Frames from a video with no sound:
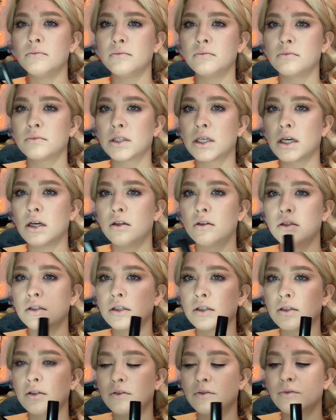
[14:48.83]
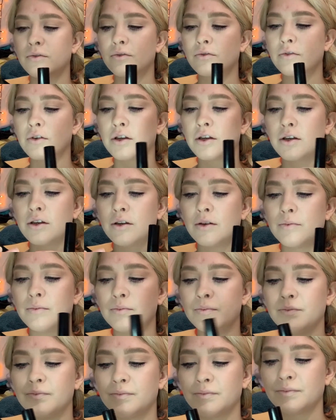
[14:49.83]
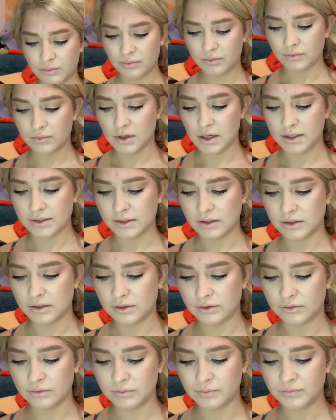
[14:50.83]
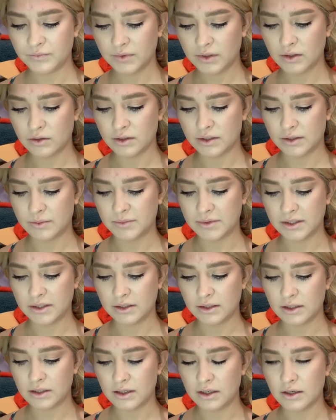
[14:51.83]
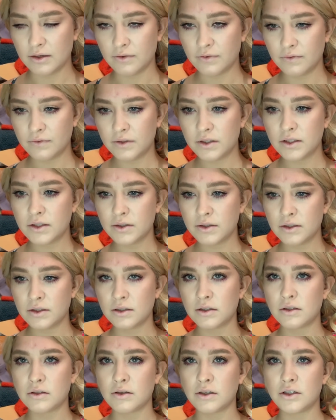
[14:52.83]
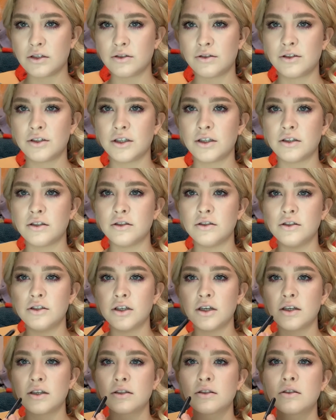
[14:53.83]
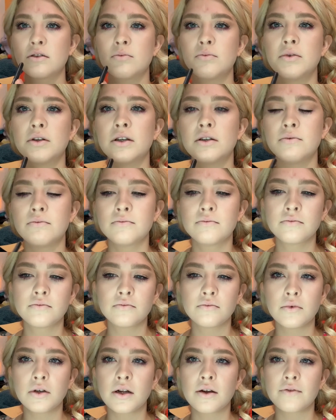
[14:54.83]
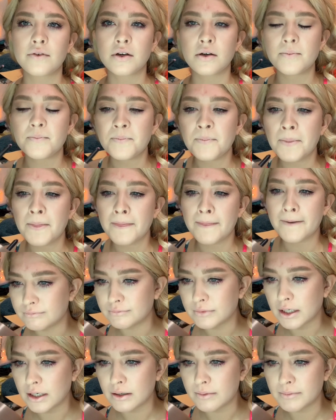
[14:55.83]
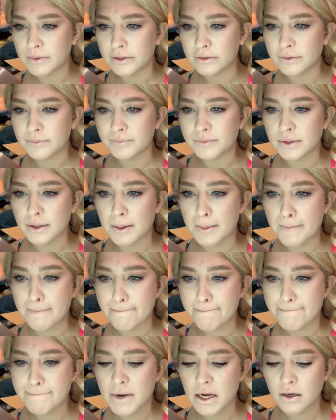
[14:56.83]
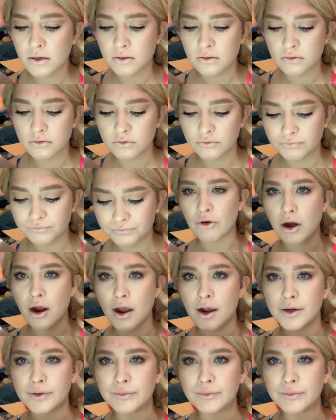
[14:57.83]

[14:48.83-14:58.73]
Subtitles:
Color from, as a little Christmas gift. So I shouldn't say just, but whatever. Wow, my lips are dry.